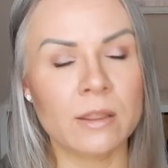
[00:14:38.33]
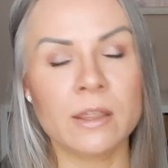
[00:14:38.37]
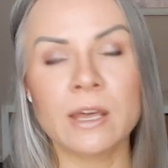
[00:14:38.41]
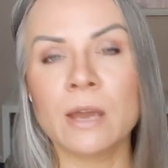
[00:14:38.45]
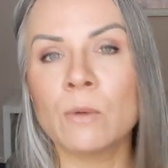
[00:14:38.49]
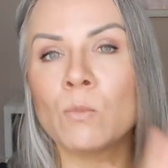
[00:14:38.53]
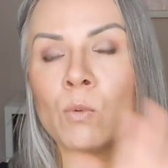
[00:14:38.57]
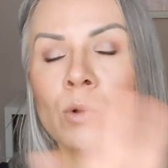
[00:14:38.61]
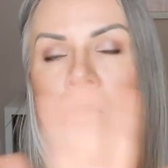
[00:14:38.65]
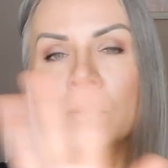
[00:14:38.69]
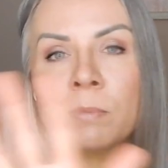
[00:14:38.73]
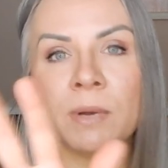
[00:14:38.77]

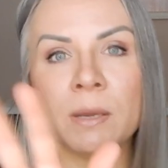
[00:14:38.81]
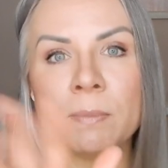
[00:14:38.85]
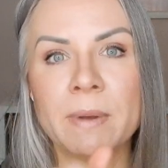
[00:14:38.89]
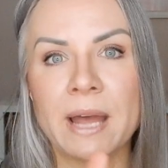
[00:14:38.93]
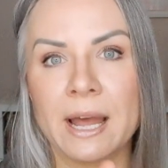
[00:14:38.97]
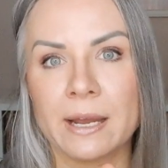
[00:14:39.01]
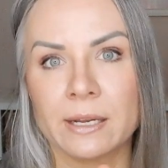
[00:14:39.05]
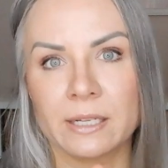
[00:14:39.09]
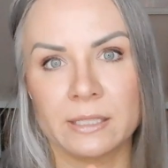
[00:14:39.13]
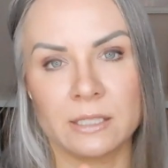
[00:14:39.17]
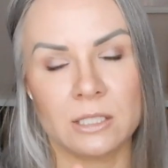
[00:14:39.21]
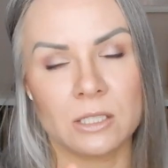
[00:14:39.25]
They will be
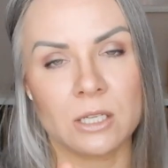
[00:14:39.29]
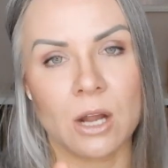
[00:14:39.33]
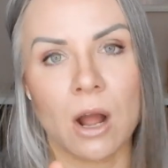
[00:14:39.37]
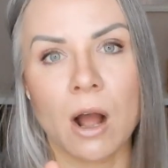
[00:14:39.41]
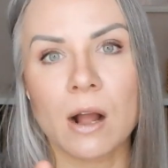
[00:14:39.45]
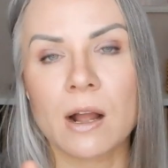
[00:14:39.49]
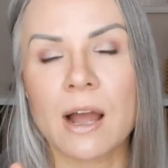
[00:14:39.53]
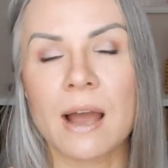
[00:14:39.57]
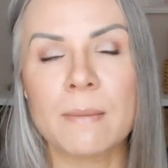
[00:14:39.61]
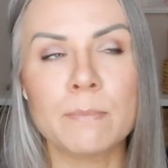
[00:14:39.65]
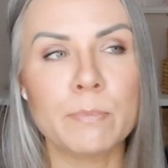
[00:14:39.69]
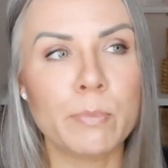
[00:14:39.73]
back in
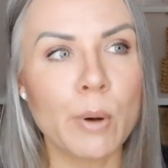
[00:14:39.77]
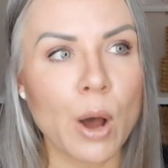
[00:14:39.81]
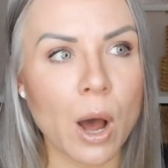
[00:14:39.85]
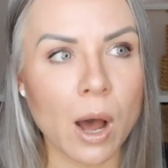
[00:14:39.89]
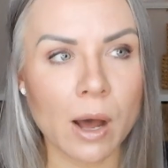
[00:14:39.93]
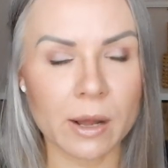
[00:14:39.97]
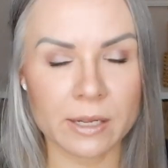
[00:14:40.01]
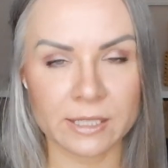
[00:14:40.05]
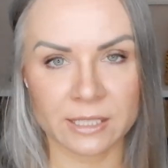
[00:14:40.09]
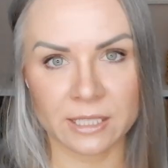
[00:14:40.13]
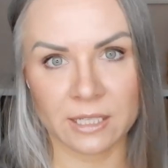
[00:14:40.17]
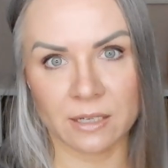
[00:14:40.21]
stock. I'm
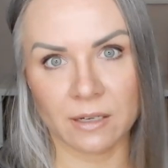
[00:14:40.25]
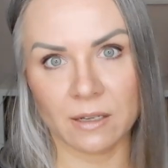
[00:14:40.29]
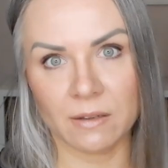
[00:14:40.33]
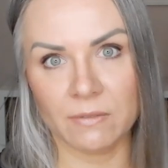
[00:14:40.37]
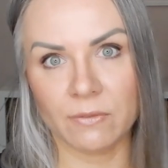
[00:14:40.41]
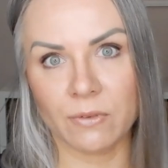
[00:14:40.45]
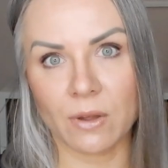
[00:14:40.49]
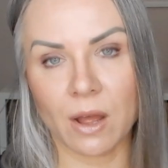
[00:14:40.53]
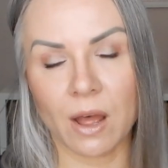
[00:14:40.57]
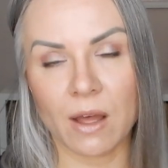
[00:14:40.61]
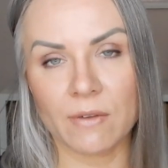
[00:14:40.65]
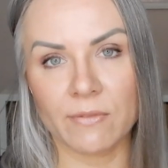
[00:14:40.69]

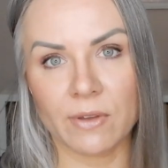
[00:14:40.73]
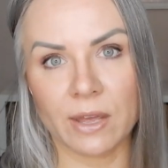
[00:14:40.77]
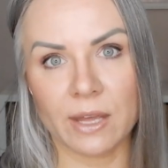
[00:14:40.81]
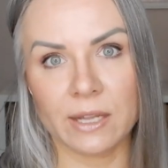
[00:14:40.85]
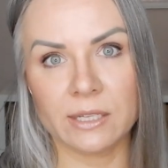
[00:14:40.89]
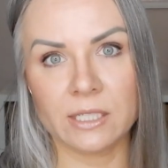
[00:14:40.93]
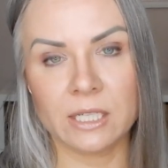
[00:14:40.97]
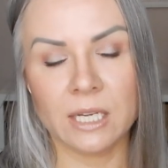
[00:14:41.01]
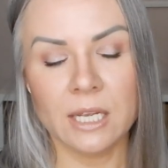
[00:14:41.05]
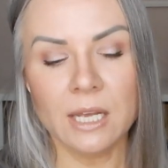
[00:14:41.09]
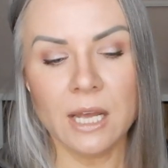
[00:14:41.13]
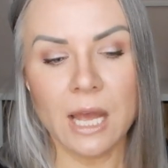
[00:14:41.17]
positive of
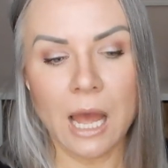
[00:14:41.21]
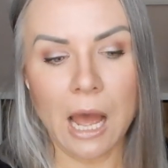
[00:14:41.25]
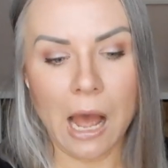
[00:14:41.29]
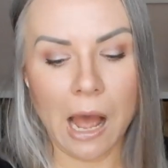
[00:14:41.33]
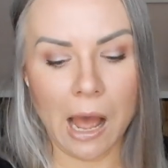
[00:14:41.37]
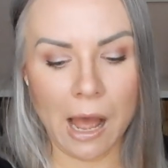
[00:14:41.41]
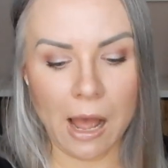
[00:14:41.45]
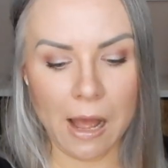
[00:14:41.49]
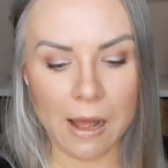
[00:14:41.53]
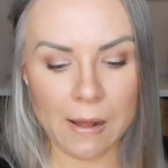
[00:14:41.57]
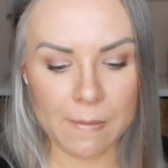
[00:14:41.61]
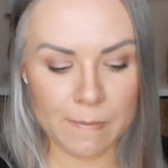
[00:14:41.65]
it.
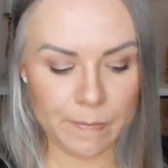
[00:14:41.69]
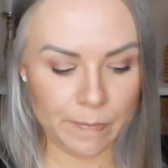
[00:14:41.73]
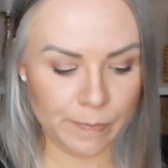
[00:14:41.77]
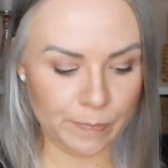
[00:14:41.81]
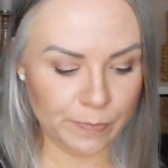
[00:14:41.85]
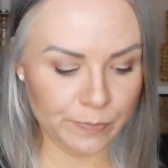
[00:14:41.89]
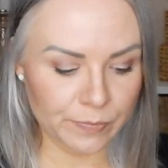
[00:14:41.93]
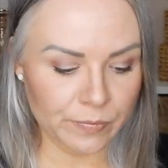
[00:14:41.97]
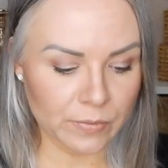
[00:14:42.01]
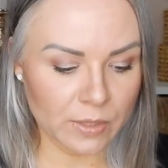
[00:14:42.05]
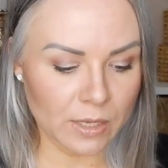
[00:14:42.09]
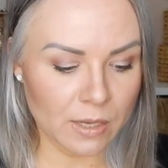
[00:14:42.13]

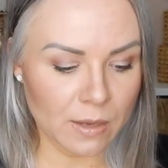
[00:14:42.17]
Um,